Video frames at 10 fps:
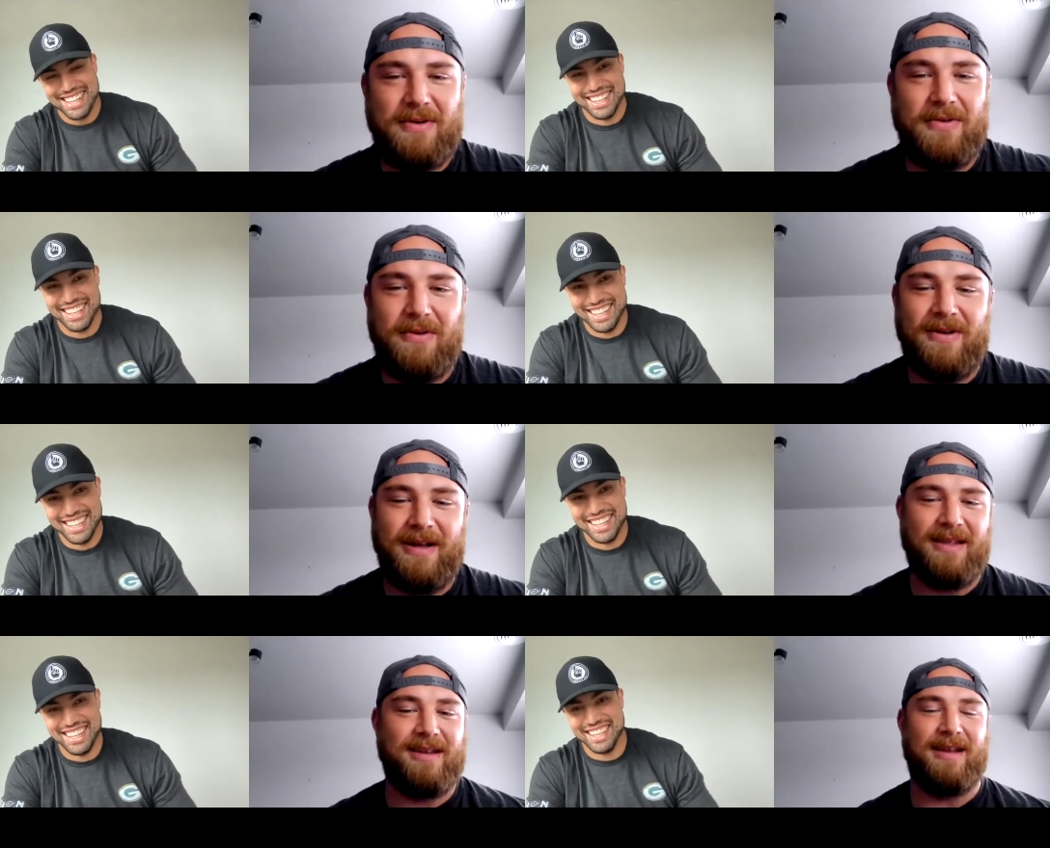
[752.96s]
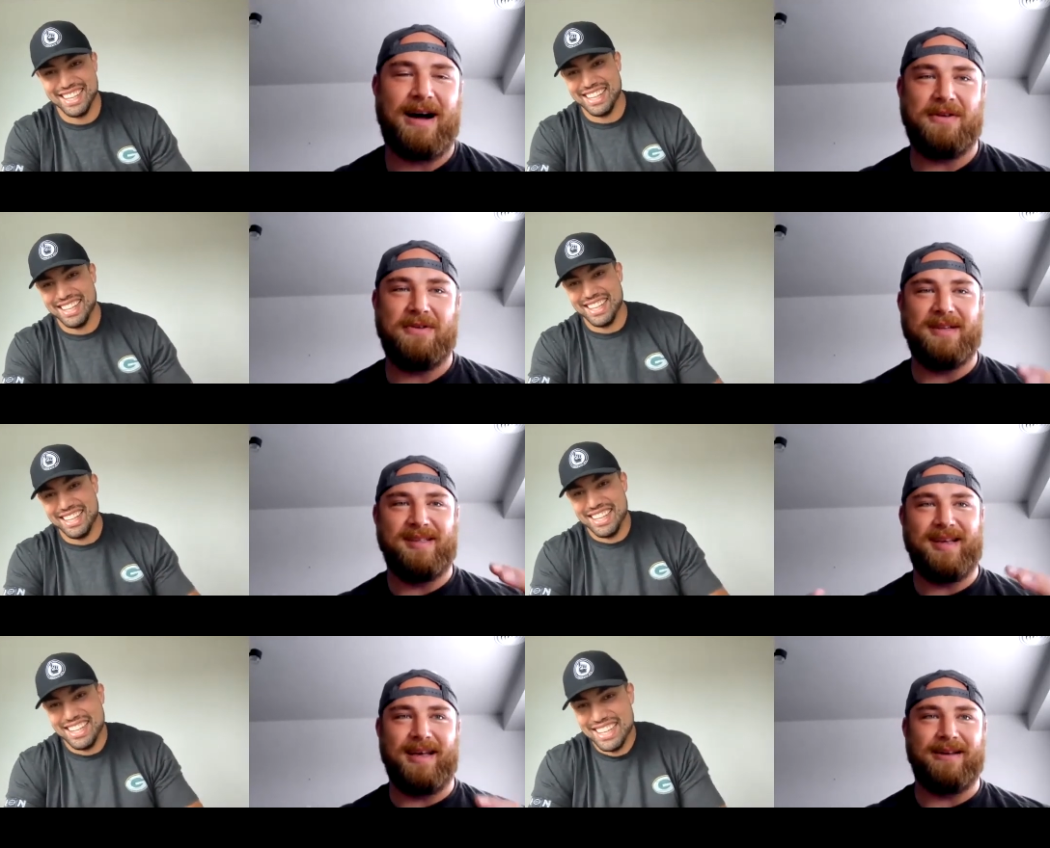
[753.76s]
Speaker 1: so cool. And then how you
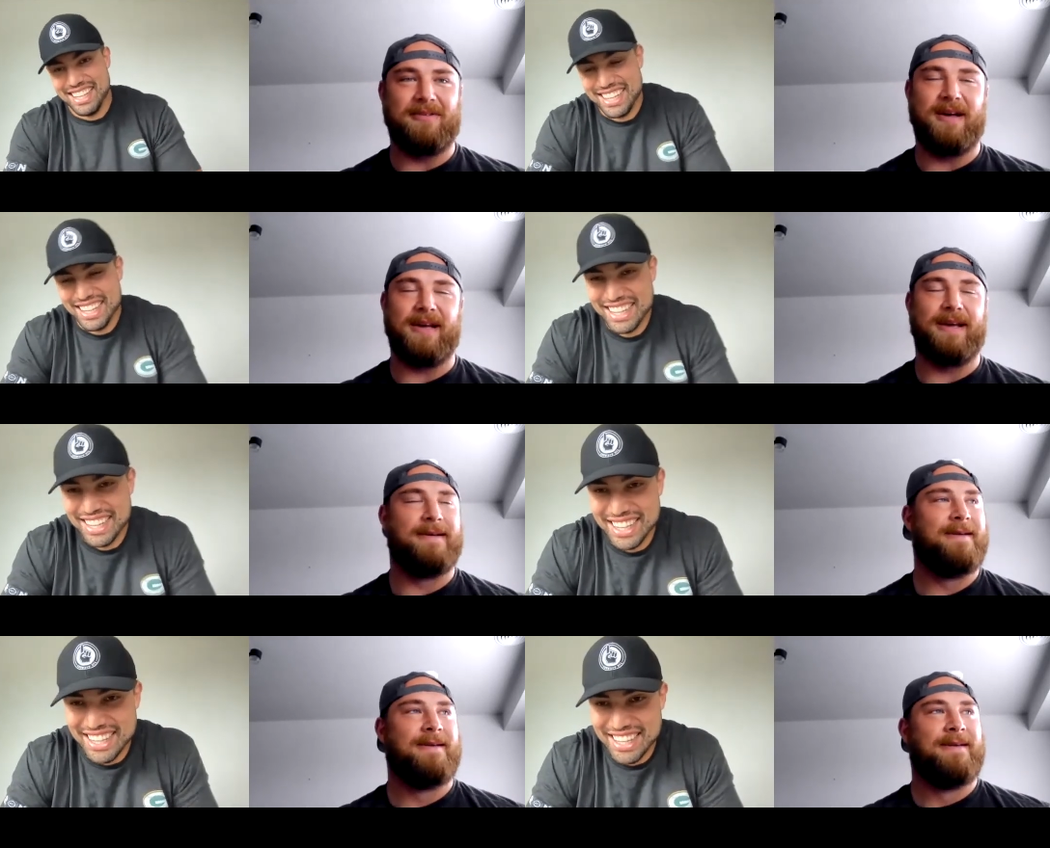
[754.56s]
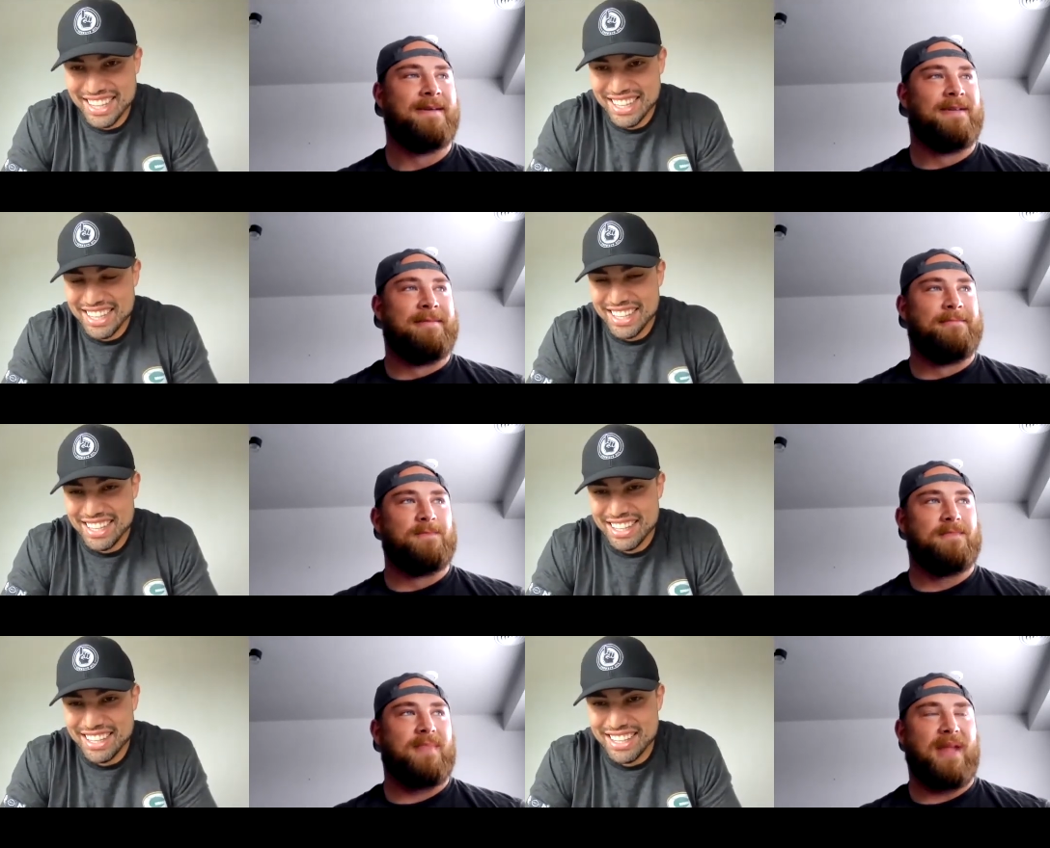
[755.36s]
can take like
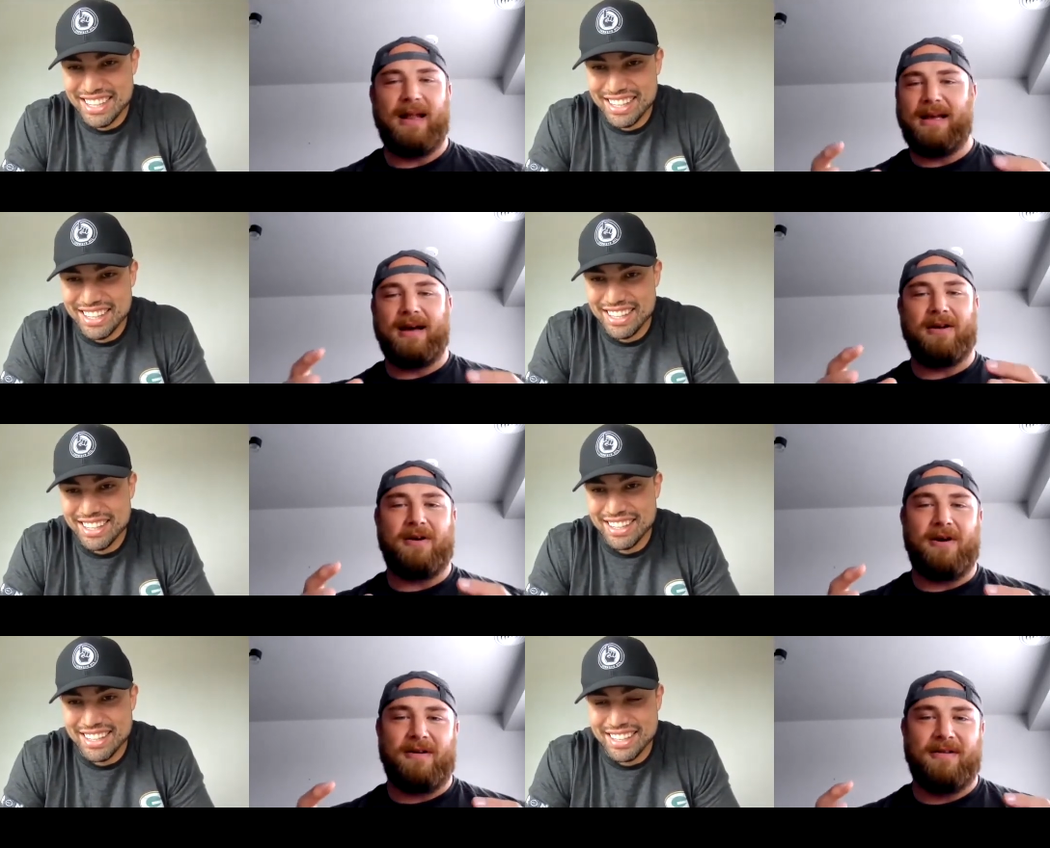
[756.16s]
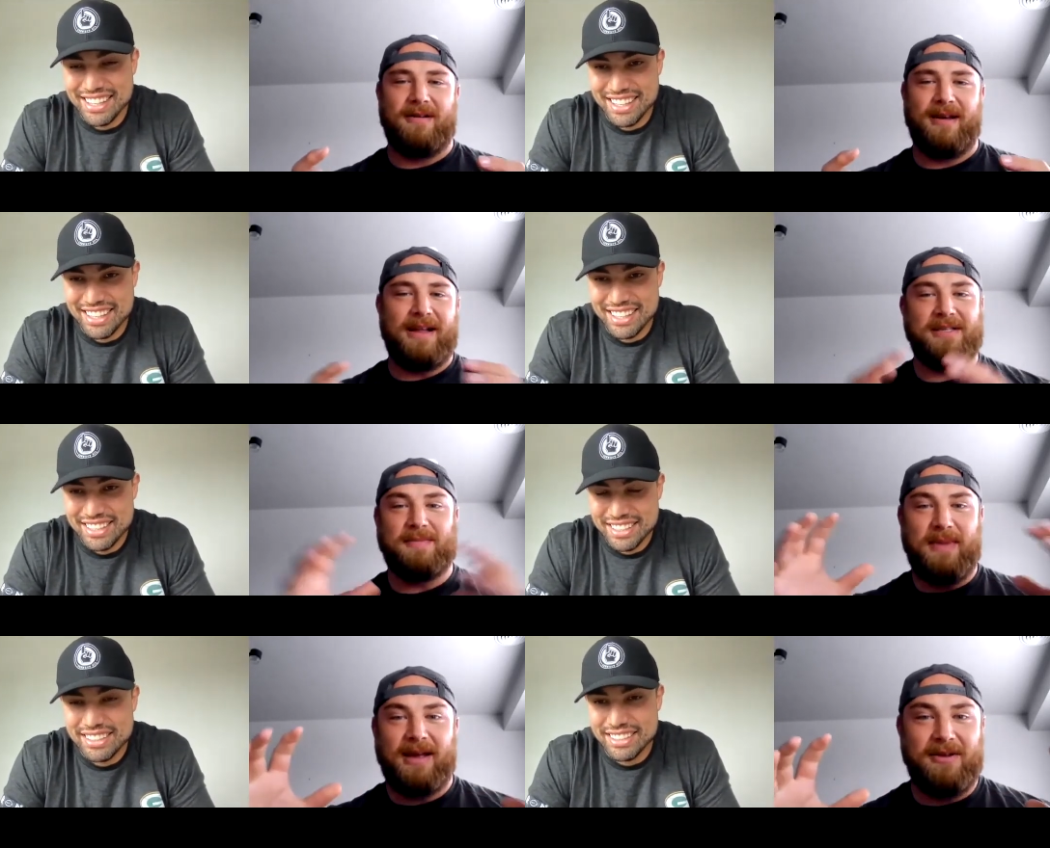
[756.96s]
any kind of car and
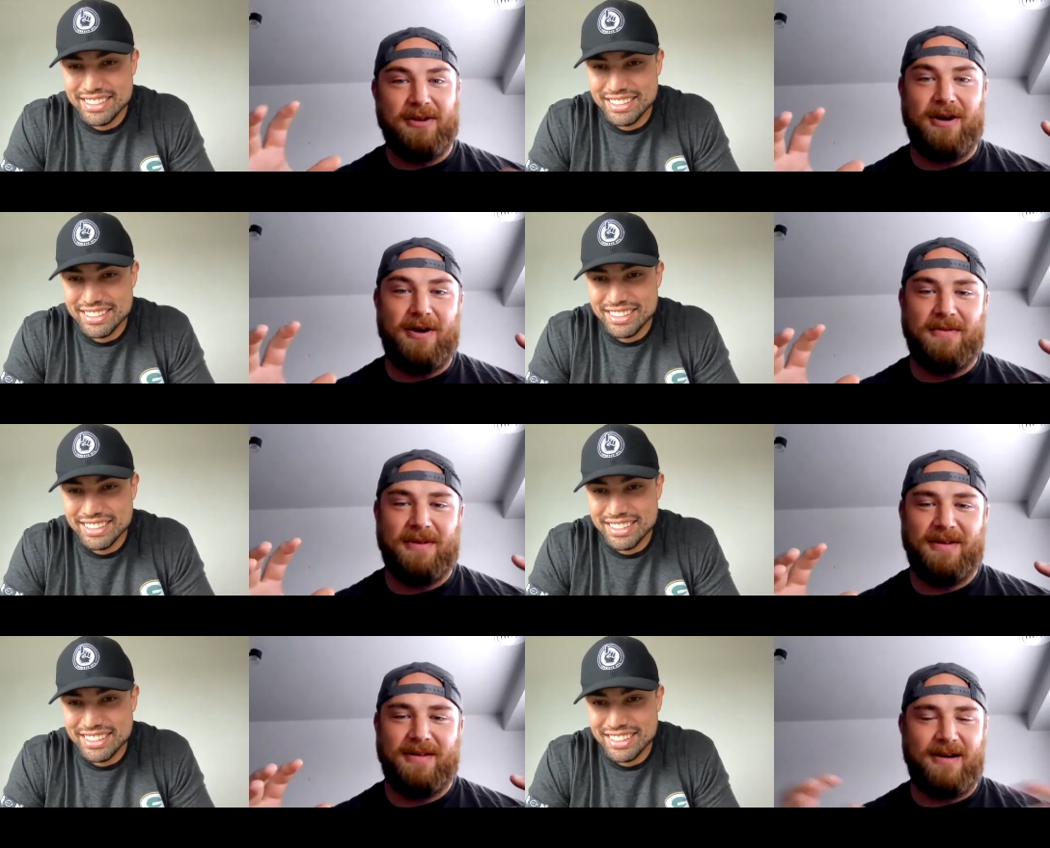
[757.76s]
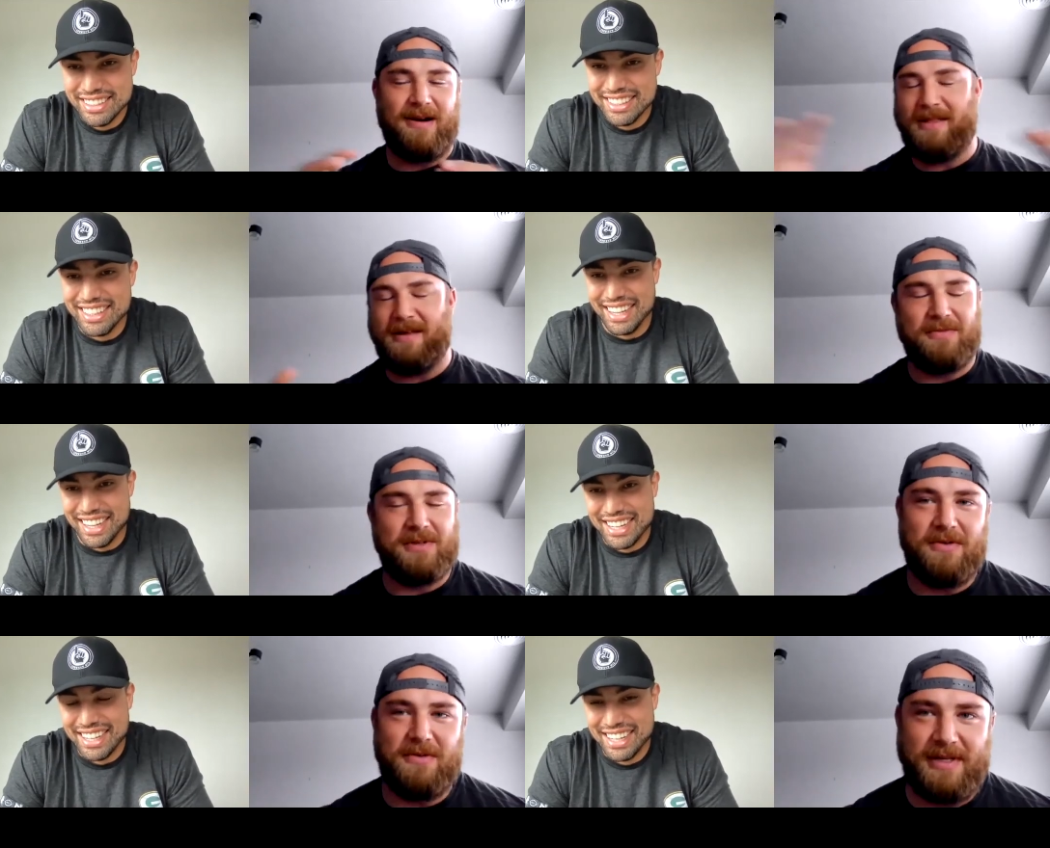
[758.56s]
just make it your own. Oh, I yeah. thought that
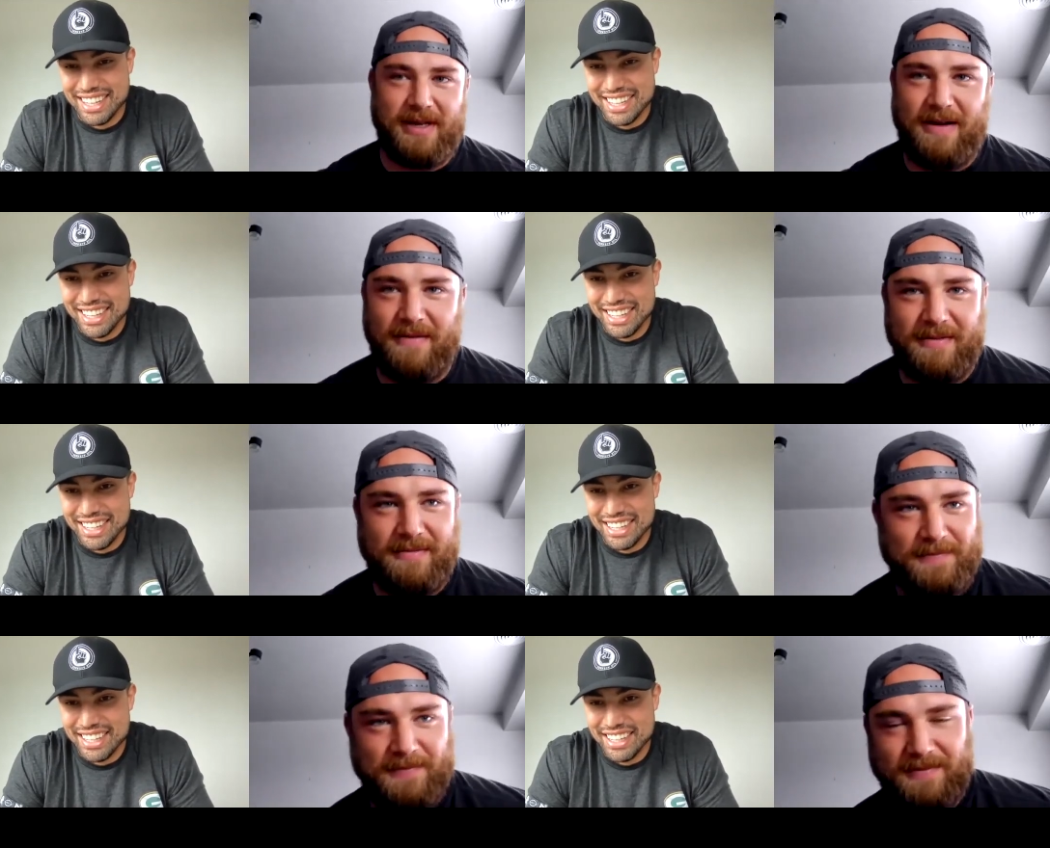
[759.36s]
was the coolest thing ever.